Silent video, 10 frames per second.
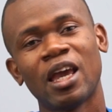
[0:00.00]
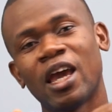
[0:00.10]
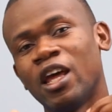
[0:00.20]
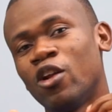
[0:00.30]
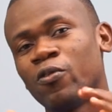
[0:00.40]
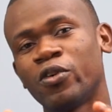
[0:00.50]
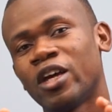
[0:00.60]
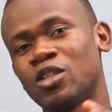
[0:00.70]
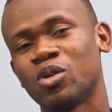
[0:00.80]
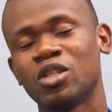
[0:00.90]
and then don't
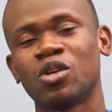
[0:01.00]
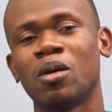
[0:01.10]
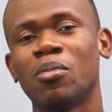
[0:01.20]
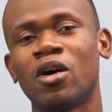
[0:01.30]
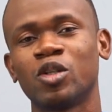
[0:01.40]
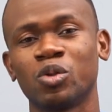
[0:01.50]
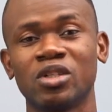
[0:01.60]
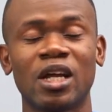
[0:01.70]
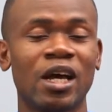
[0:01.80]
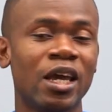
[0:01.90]
forget to hit on the bell as well
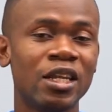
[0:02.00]
so that